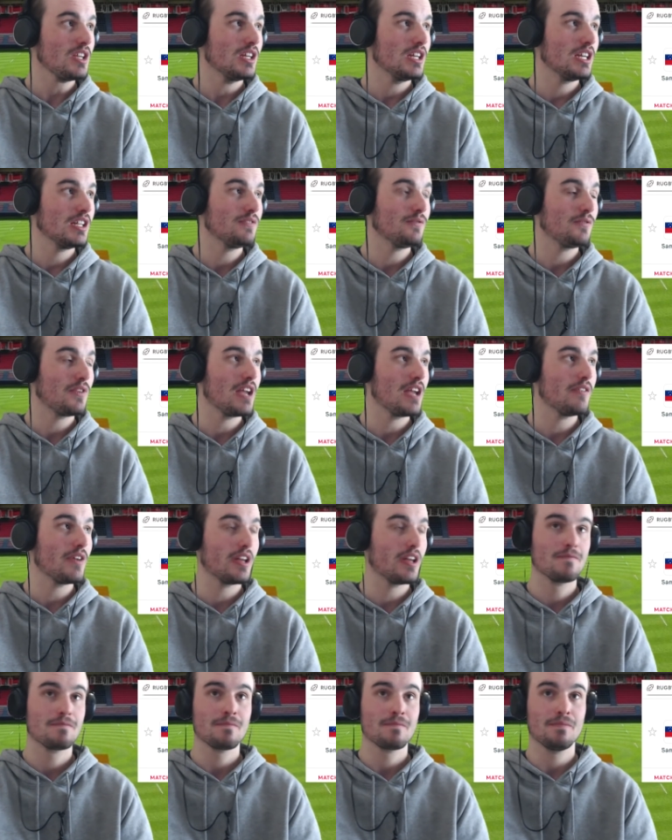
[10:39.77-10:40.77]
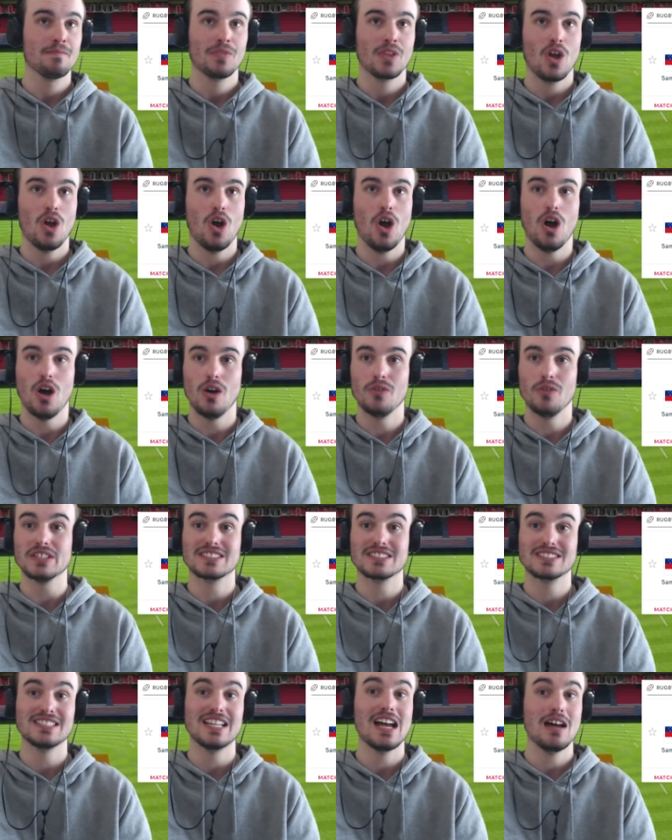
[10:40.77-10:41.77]
in favour of
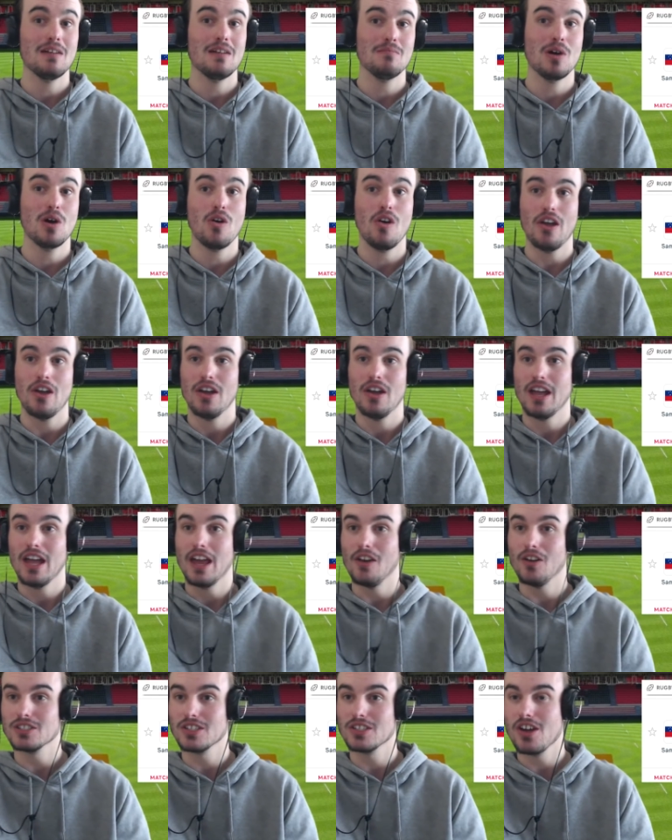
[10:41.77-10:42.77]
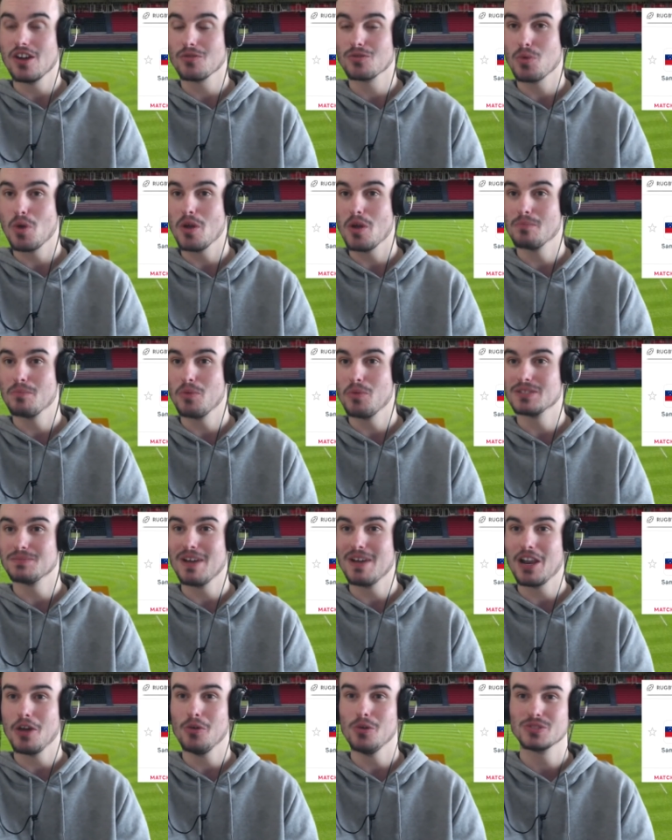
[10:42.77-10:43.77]
Samoa. And also no boys,
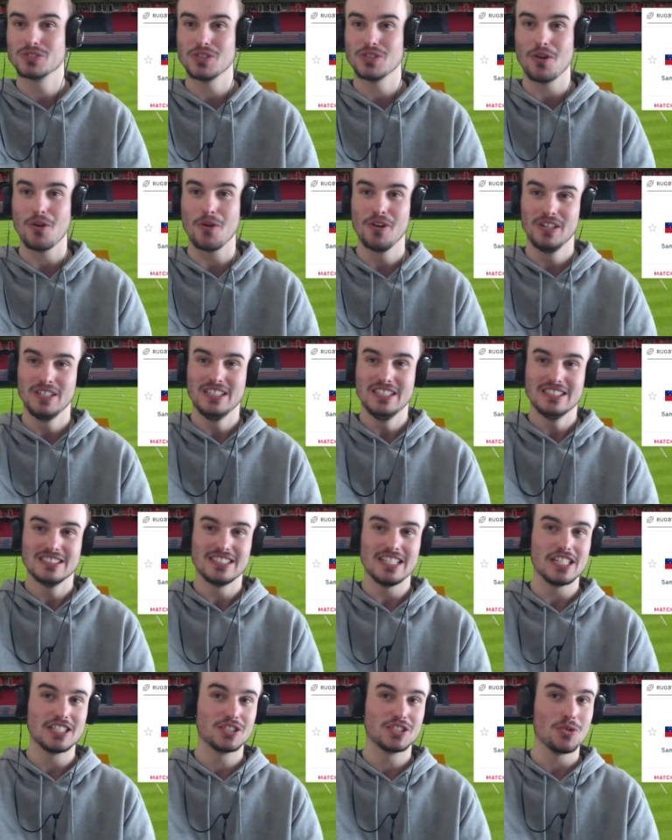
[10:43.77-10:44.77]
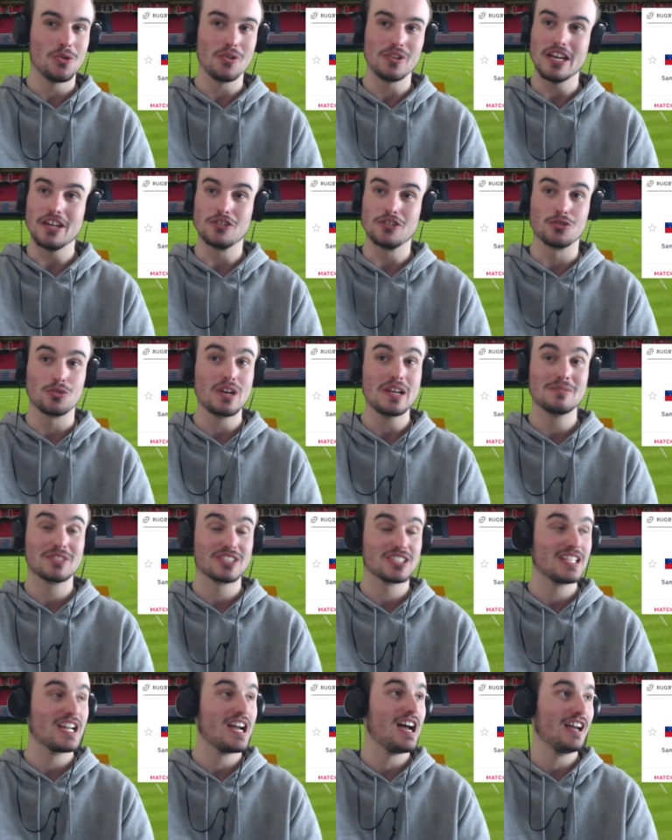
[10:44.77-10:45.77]
Mala also says, Sean, yeah, dream
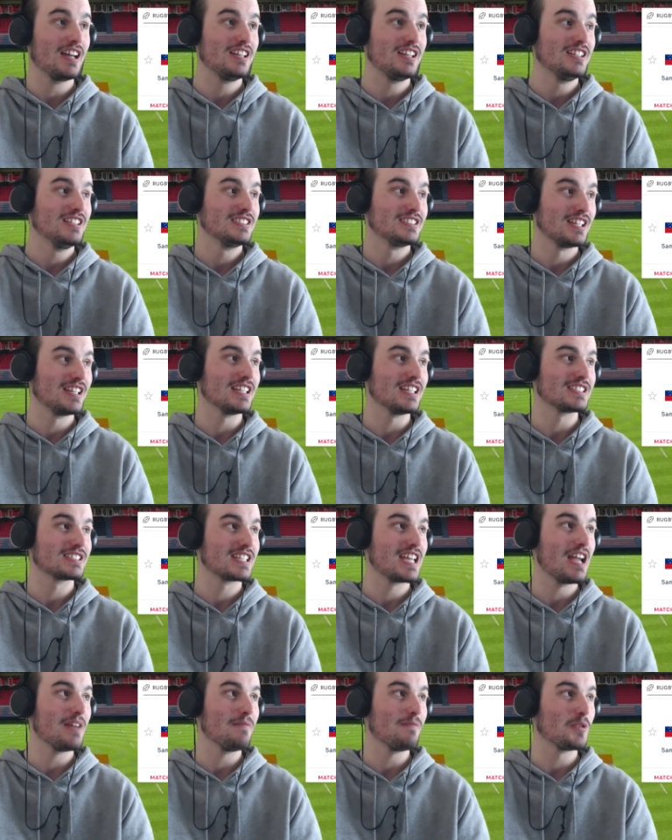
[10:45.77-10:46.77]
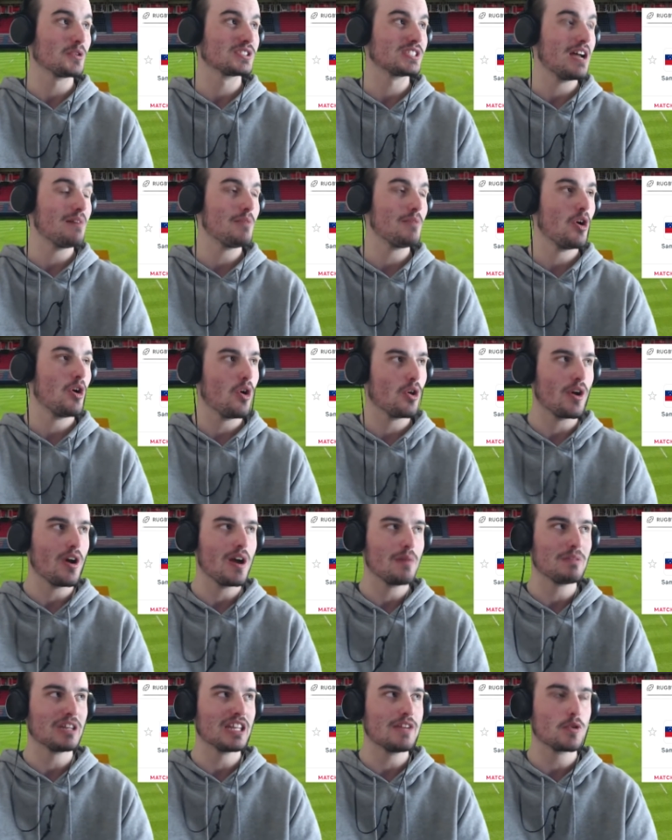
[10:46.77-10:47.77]
start to this game for Samoa, although
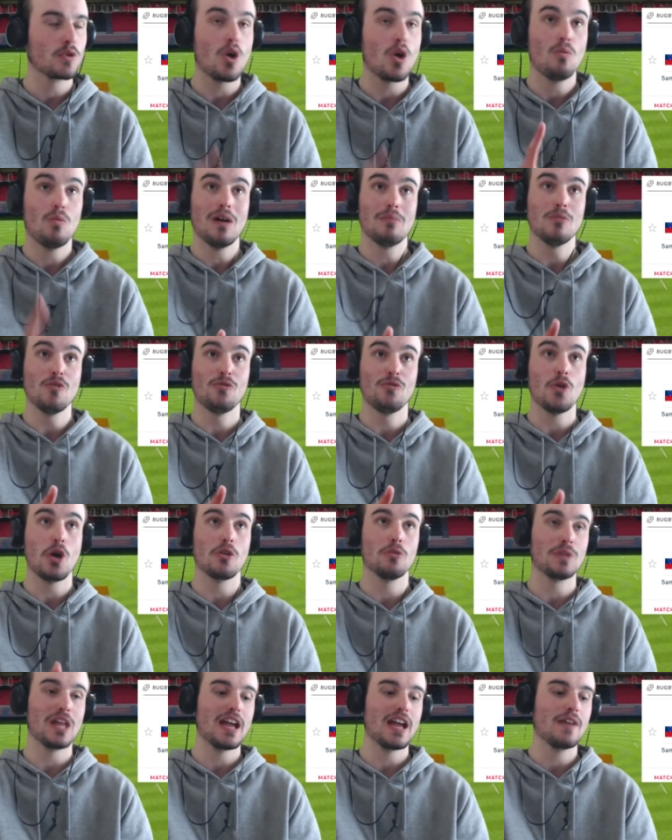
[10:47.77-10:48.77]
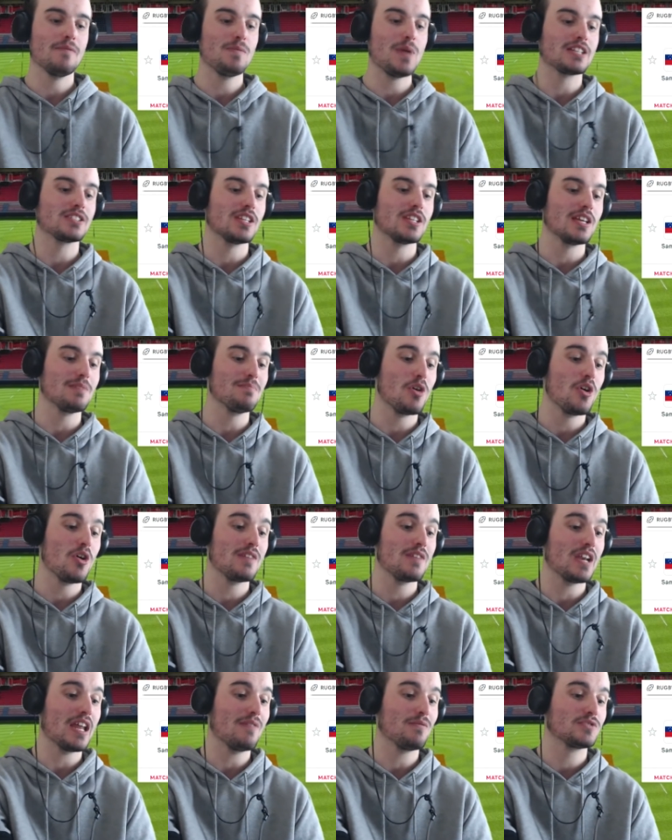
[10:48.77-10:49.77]
I believe we've got one more final play, in fact, so they might
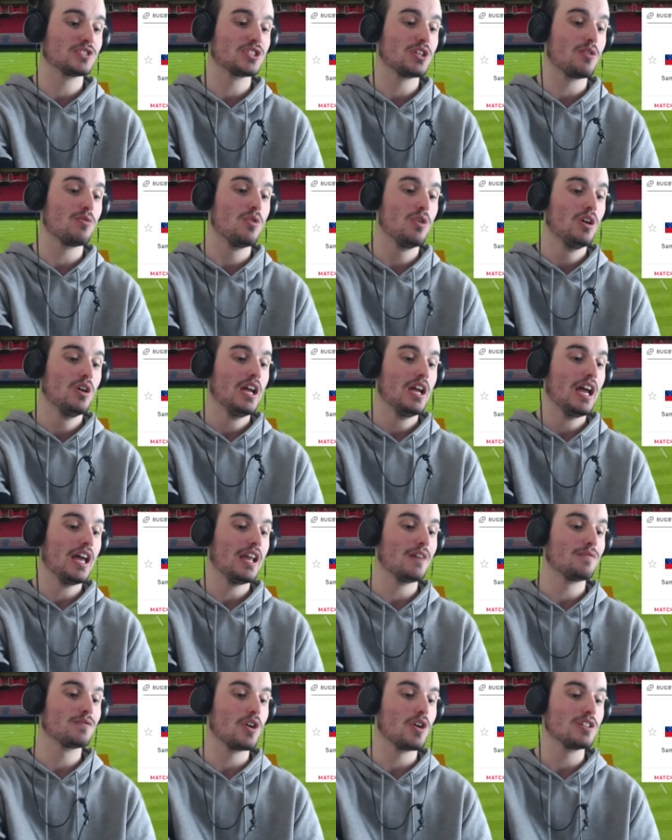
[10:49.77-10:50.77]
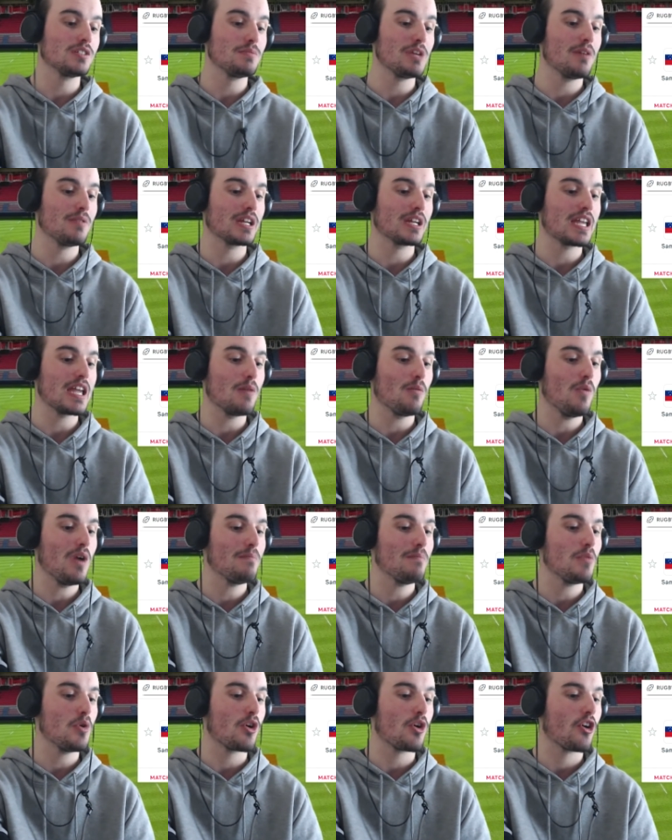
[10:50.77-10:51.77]
even have still enough time to be able to get
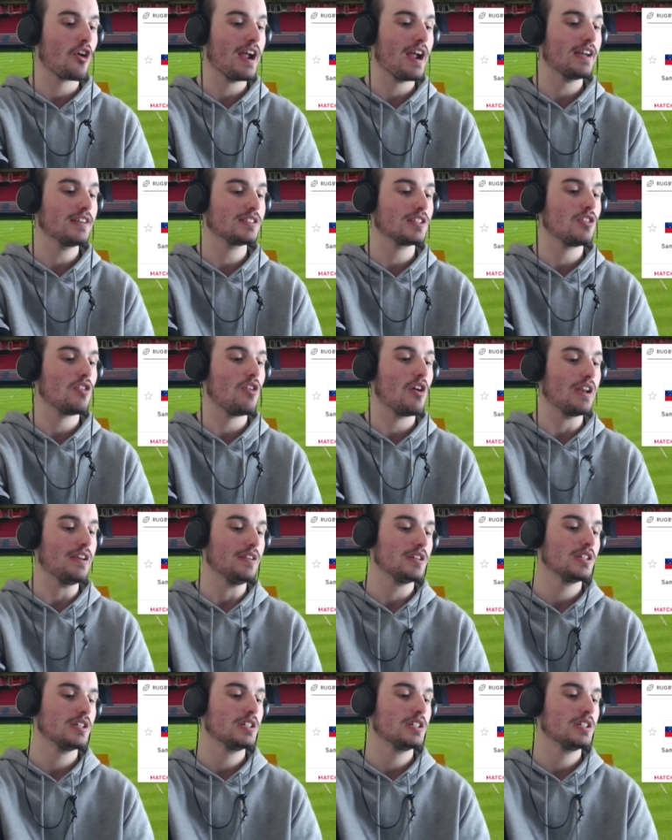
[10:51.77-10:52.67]
one more crack at the line